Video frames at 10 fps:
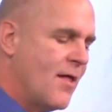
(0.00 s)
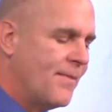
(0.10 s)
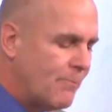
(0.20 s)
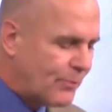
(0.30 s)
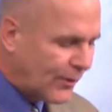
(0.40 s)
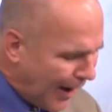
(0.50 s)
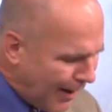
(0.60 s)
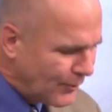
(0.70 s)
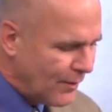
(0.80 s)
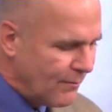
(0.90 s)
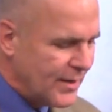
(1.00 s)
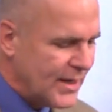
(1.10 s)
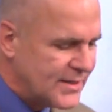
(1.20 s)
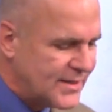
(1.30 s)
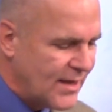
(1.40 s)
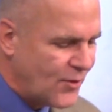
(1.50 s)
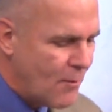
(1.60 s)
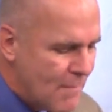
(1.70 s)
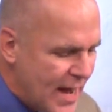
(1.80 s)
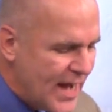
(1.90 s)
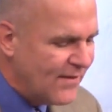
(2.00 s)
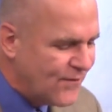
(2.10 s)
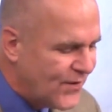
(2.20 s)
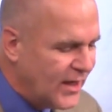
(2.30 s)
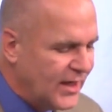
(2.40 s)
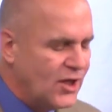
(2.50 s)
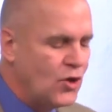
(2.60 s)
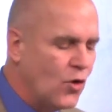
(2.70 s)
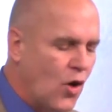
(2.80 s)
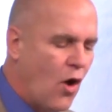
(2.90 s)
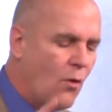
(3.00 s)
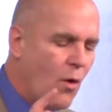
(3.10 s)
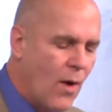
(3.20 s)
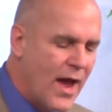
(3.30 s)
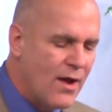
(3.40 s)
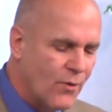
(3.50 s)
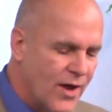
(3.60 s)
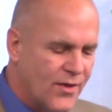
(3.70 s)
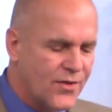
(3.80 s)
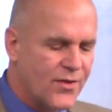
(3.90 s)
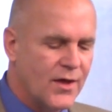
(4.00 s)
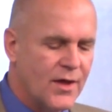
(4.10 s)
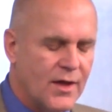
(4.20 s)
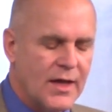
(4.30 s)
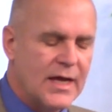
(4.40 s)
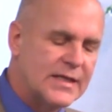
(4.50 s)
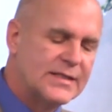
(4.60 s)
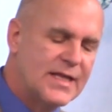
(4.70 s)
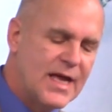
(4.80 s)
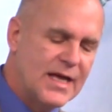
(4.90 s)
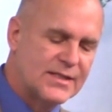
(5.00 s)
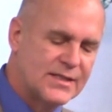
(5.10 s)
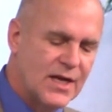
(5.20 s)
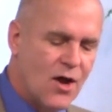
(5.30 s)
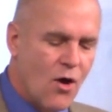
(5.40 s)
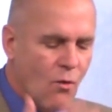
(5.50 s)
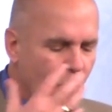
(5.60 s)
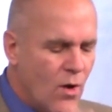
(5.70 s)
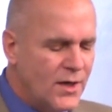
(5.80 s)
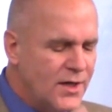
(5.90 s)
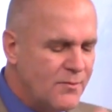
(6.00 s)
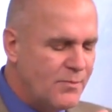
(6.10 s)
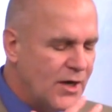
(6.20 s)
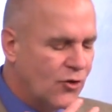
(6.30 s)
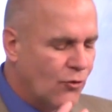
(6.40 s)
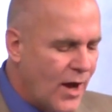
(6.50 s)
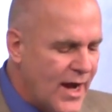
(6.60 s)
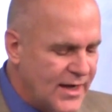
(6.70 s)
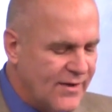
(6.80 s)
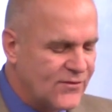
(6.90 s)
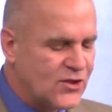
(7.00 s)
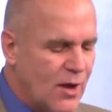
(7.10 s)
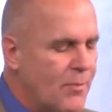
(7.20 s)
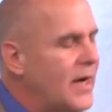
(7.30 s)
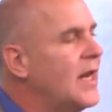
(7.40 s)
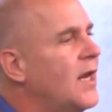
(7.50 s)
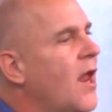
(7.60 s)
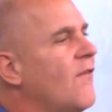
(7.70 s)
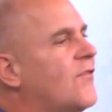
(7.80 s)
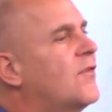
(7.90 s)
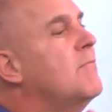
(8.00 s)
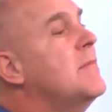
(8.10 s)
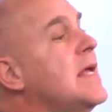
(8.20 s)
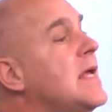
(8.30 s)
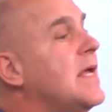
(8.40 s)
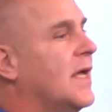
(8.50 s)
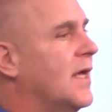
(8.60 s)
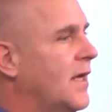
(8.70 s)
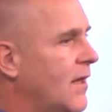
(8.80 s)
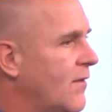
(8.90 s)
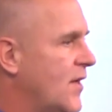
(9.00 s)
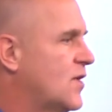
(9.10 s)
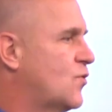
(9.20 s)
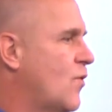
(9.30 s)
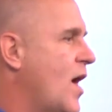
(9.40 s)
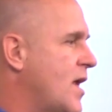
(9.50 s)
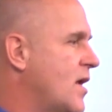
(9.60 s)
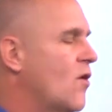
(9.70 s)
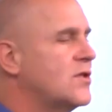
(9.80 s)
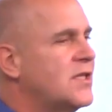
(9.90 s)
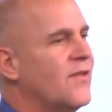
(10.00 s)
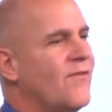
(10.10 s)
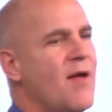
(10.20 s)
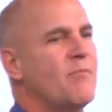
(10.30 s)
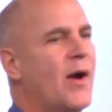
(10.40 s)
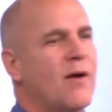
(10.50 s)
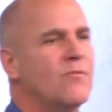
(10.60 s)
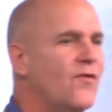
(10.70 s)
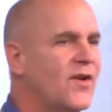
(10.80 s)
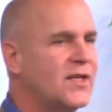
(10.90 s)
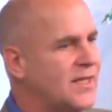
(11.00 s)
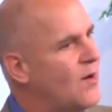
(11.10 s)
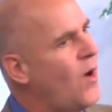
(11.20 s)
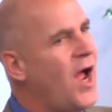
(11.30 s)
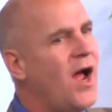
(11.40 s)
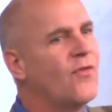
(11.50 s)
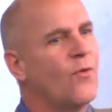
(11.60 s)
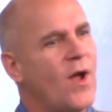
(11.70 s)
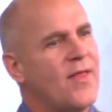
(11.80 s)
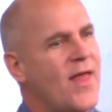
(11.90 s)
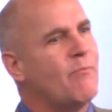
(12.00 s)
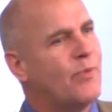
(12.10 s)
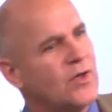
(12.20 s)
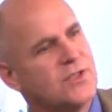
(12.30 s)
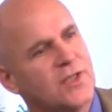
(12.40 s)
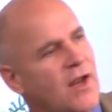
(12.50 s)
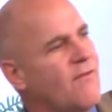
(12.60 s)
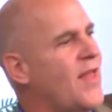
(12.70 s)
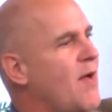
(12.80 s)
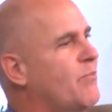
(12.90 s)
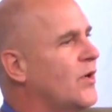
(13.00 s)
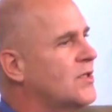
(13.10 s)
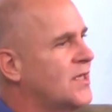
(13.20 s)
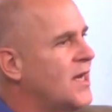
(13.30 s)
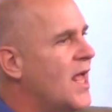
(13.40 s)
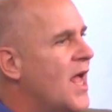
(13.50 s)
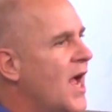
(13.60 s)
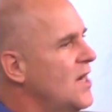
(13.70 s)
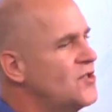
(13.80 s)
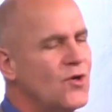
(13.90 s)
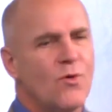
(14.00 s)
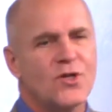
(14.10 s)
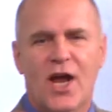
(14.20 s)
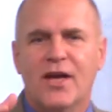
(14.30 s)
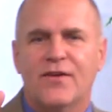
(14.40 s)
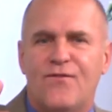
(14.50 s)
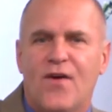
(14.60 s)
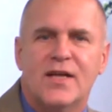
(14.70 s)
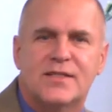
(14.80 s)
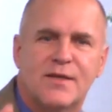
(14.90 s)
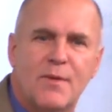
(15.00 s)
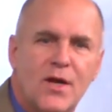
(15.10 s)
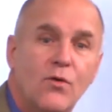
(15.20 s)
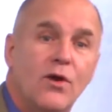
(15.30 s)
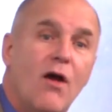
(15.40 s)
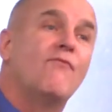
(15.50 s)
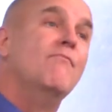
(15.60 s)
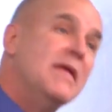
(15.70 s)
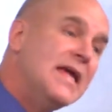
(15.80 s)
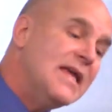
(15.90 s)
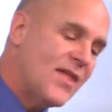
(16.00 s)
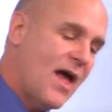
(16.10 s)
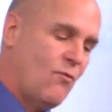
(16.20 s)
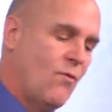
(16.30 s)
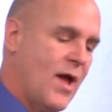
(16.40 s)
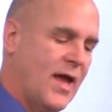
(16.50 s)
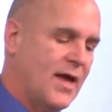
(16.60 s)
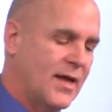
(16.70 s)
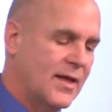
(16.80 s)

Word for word: The problem is that the main feeling you go away with is this: wouldn't it be great if somebody loved me in this way? You go see the vampire movie and say, wow, the way that person loved that person, I sure wish I could find somebody who loved me that way.